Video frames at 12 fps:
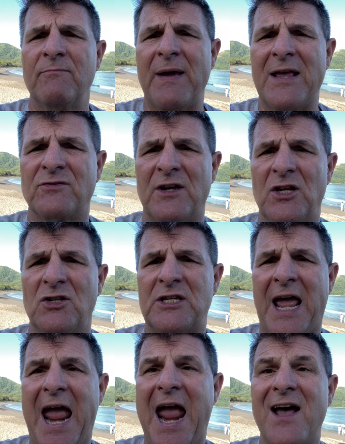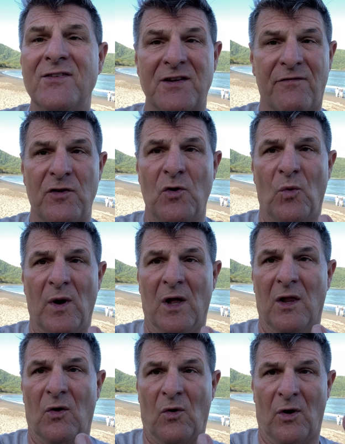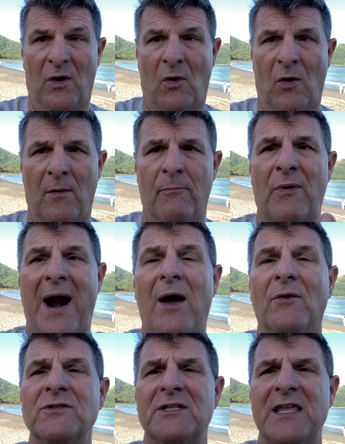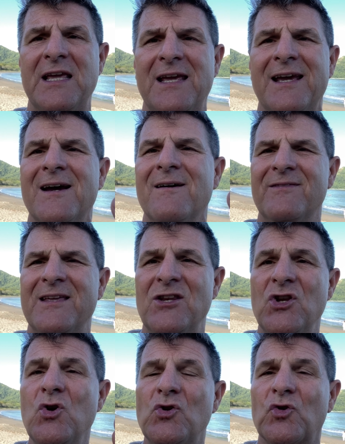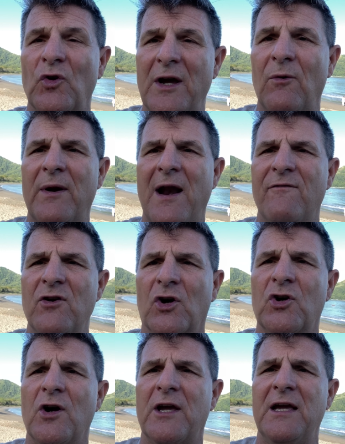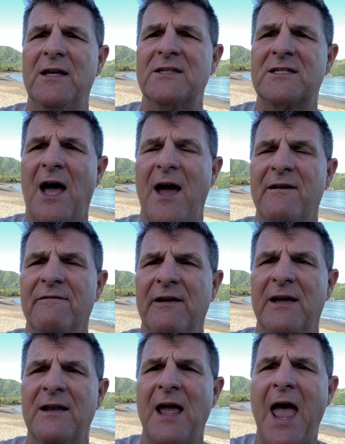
basically tans, if you will, or, or browns the the nutrient, whatever you're cooking inside of it,